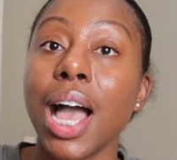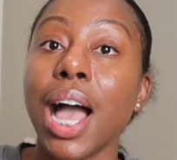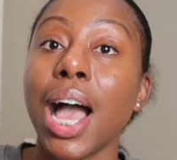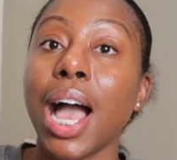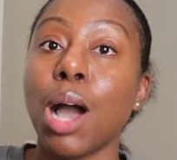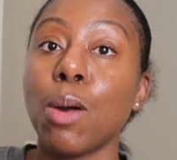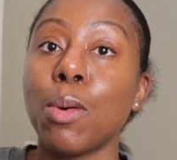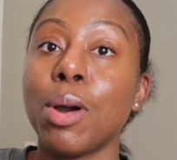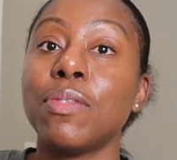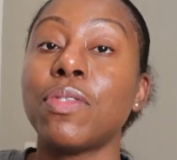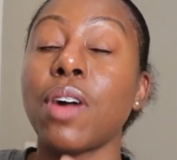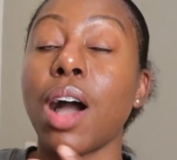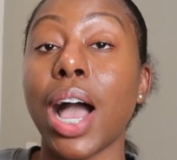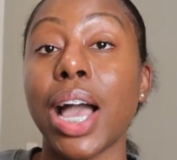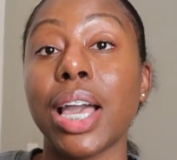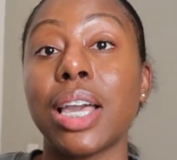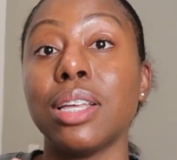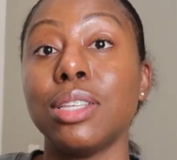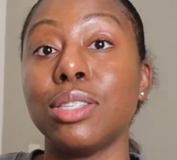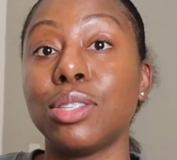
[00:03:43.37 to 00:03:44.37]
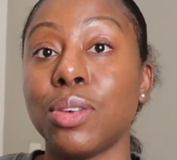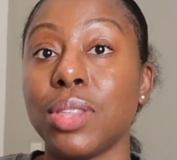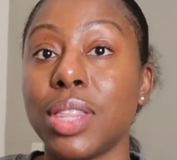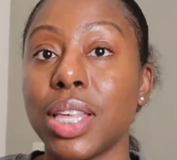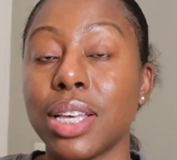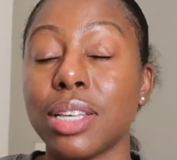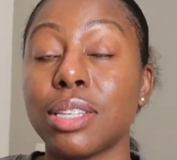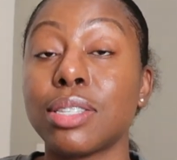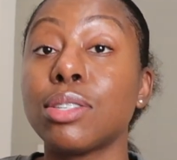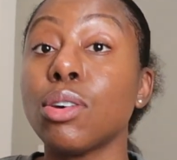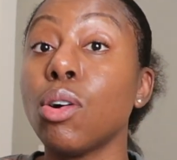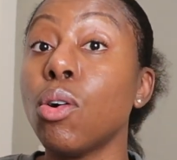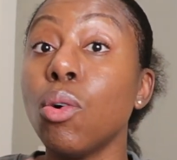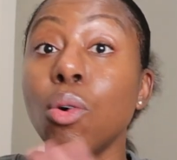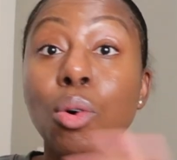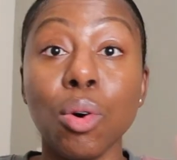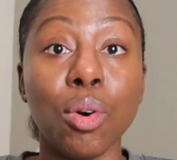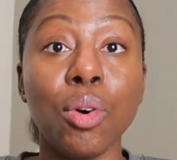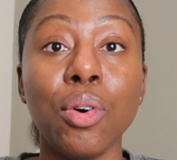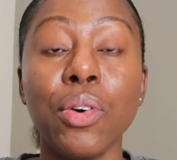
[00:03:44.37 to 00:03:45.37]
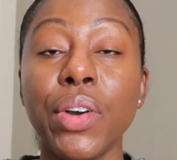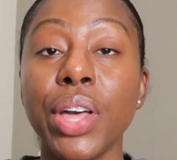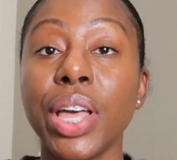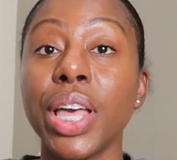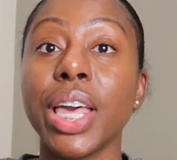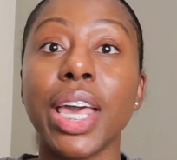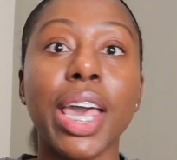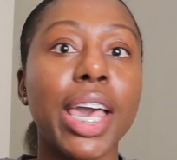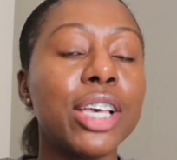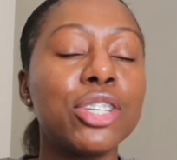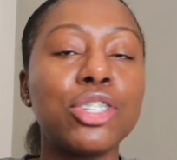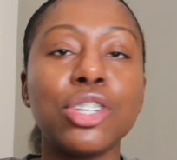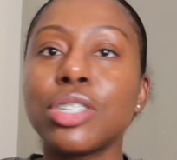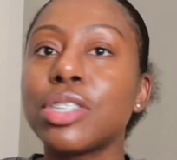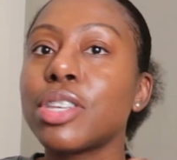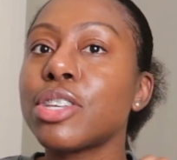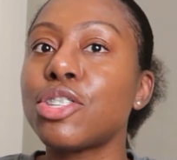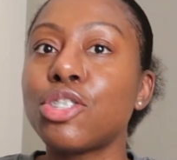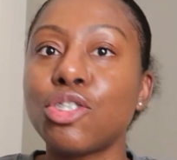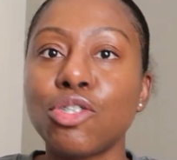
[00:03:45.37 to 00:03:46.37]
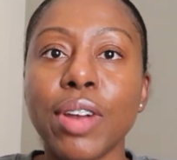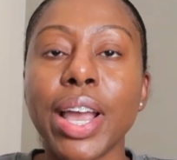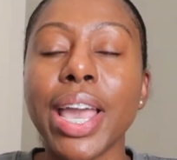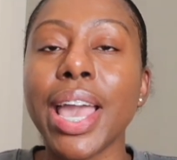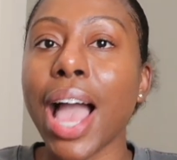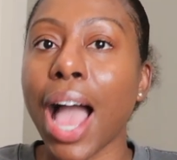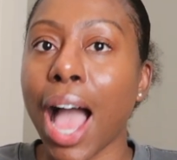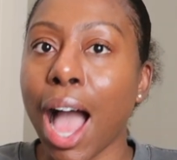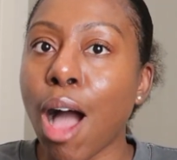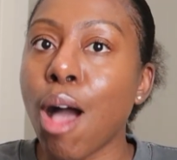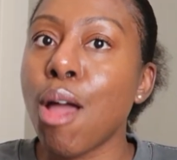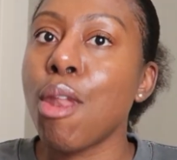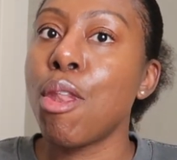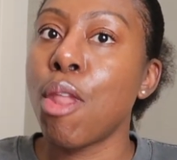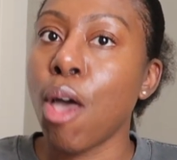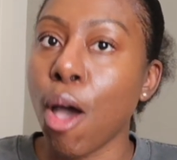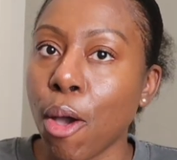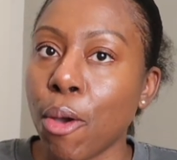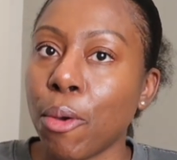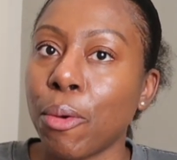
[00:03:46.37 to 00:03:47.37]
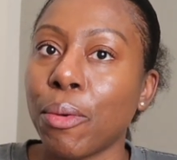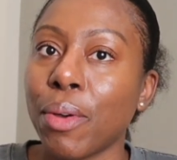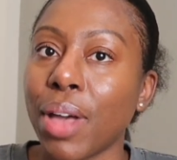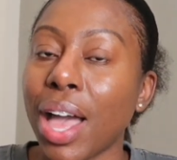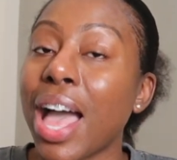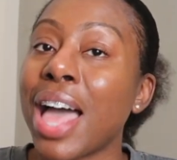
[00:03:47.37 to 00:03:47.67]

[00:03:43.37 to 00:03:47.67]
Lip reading: However, I can do this. Or it's just a straight out no.